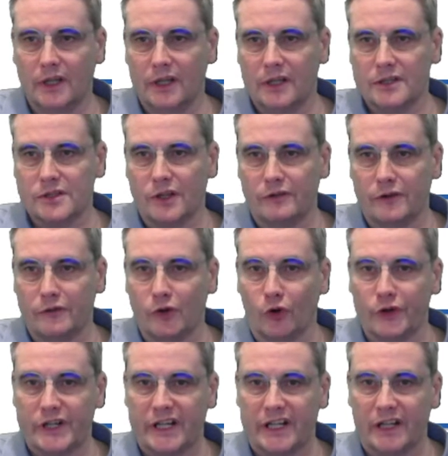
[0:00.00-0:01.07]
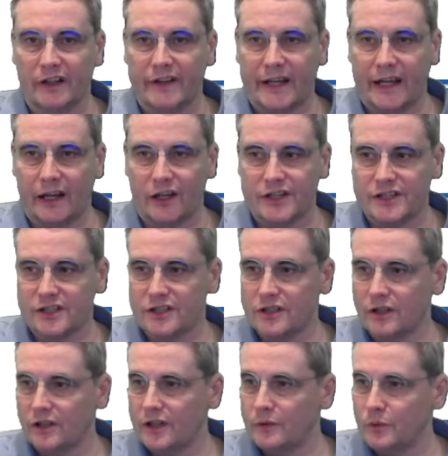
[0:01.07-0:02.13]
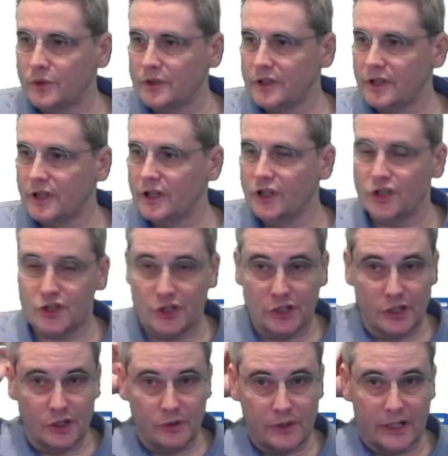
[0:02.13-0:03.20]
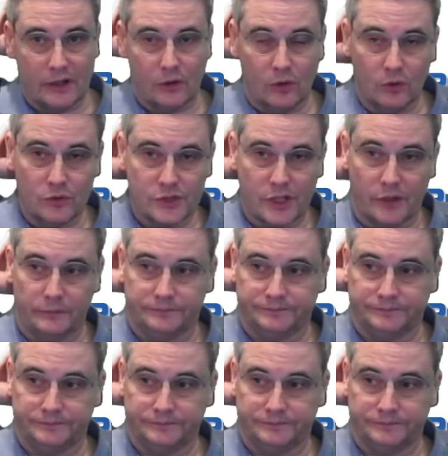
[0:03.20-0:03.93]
So if you've not already done that, I would urge you to do that also.